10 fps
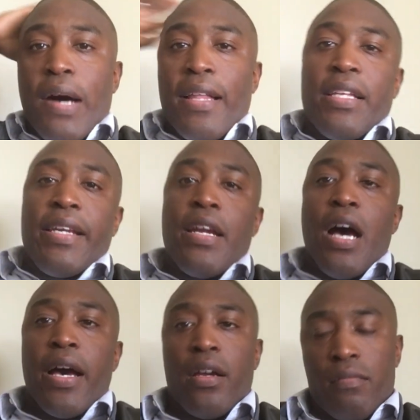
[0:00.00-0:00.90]
Eileen and
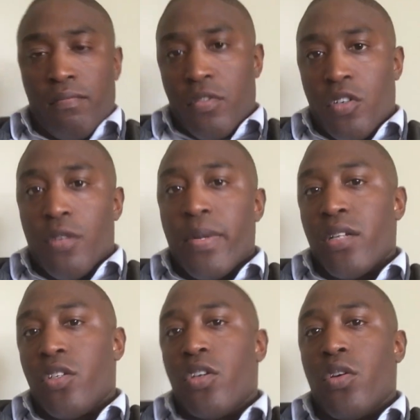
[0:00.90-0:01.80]
I are
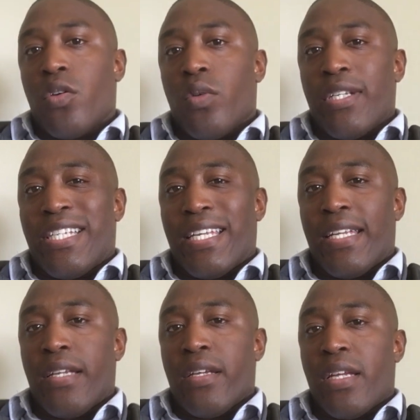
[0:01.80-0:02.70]
about to go
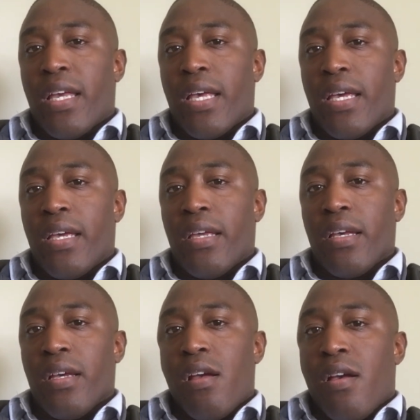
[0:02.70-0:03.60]
attend
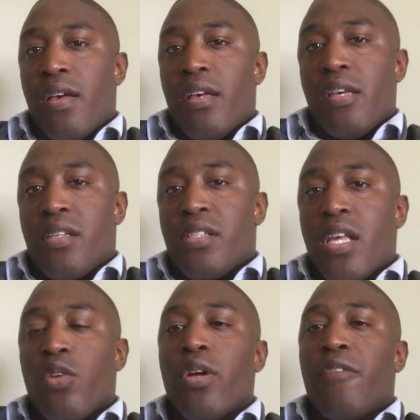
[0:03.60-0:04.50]
a
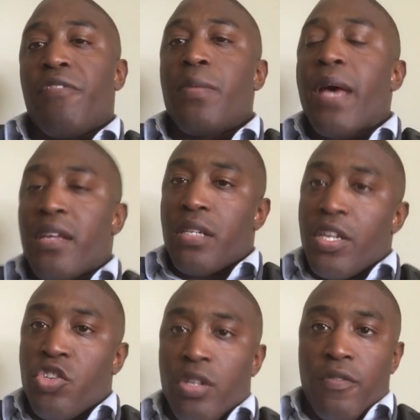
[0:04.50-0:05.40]
accelerated feedback
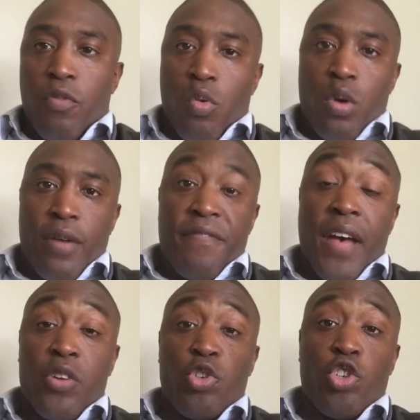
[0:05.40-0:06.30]
session for
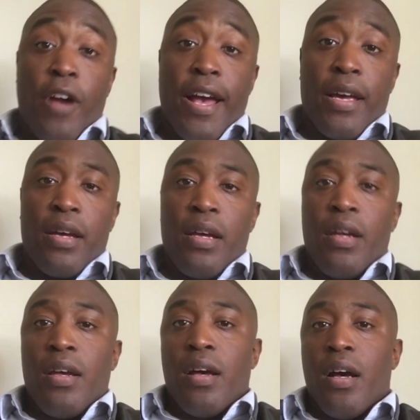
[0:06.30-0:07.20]
Founder Track.
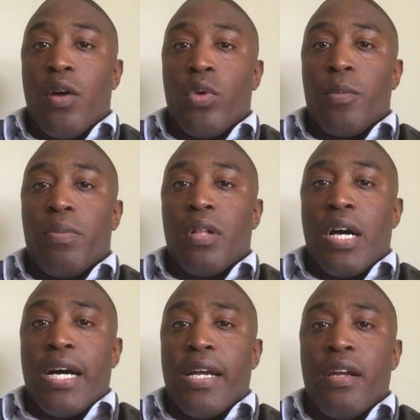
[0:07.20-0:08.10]
We
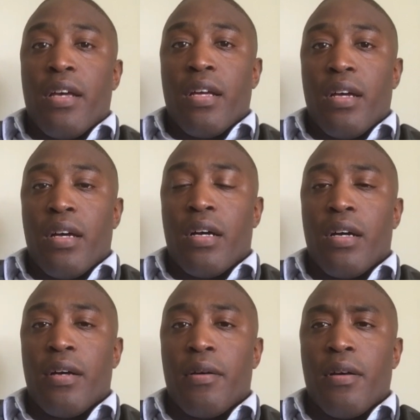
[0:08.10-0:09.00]
applied
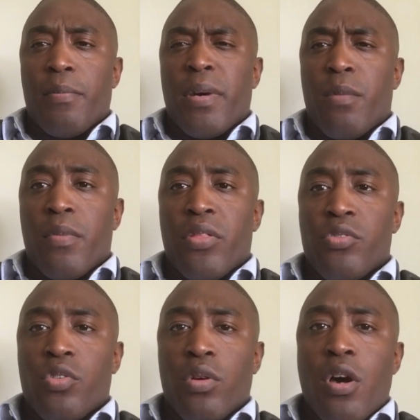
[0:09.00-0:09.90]
about a month
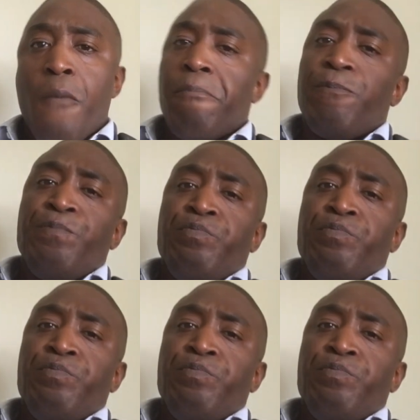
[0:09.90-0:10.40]
or so ago,